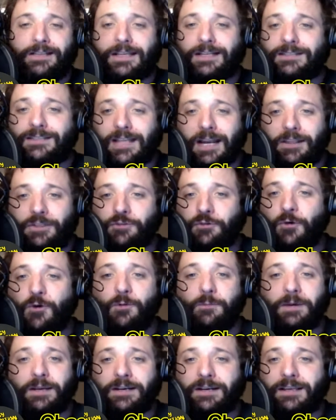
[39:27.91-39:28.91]
they decide to
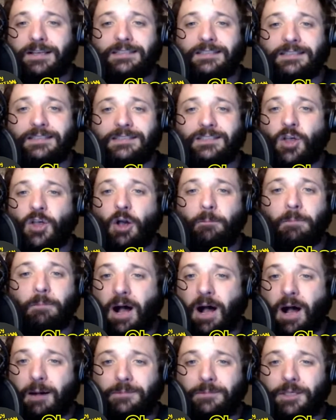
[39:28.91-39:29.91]
throw him in and he gets a long
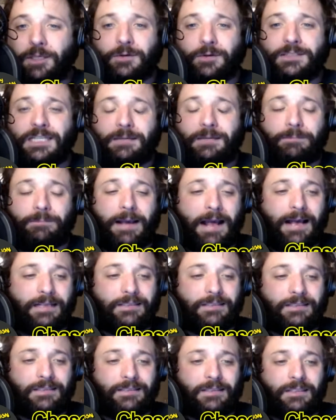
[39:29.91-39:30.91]
bomb, a deep
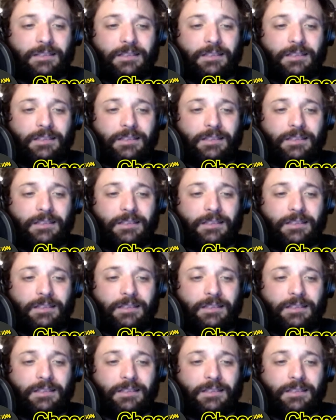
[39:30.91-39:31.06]
pass.